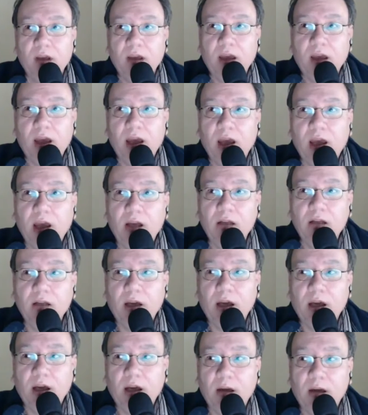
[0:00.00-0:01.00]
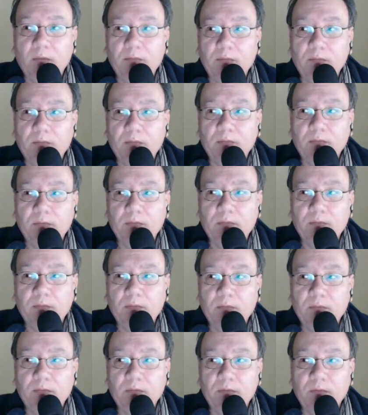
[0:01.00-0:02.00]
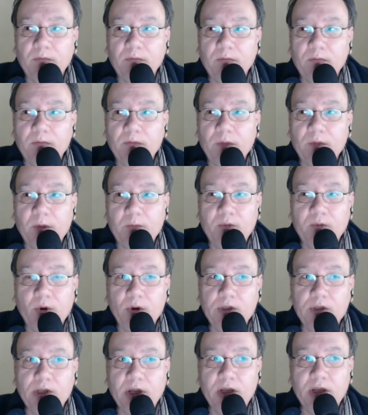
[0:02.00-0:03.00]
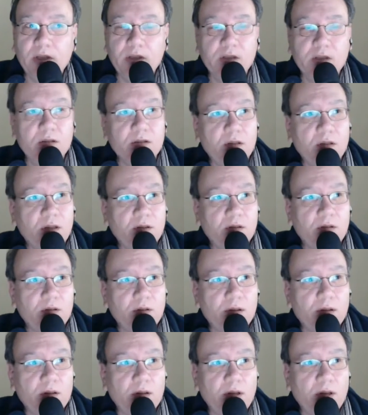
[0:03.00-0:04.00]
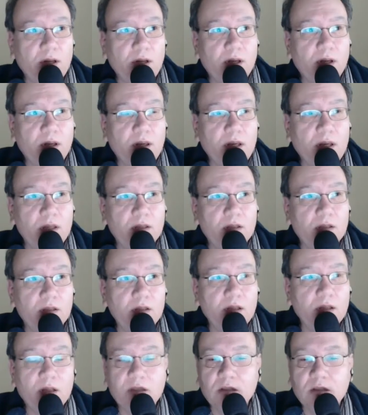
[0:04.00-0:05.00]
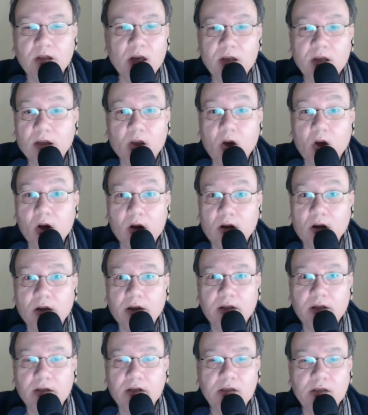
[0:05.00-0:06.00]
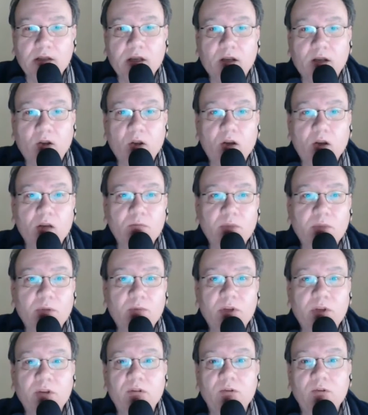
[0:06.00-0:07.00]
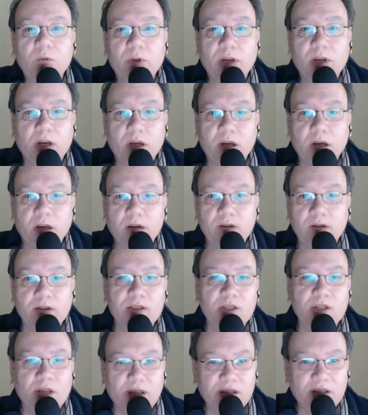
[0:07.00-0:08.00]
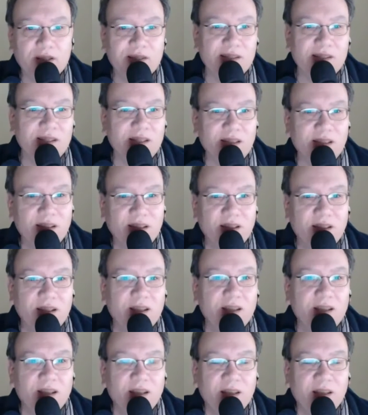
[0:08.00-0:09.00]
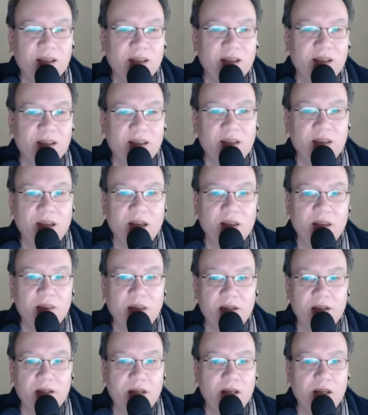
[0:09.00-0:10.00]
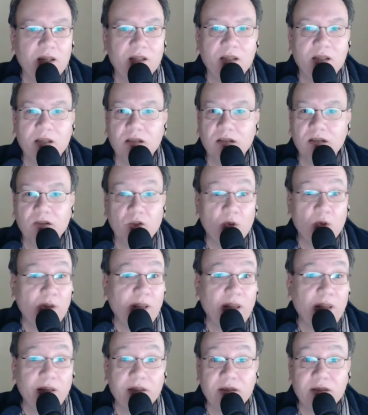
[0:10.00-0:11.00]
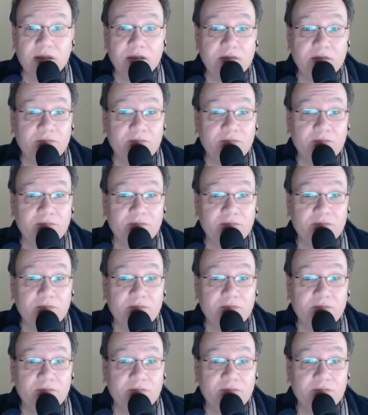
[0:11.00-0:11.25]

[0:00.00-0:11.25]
and the process is not long. It doesn't take long, but when you're doing 100 checks, that takes 2 days.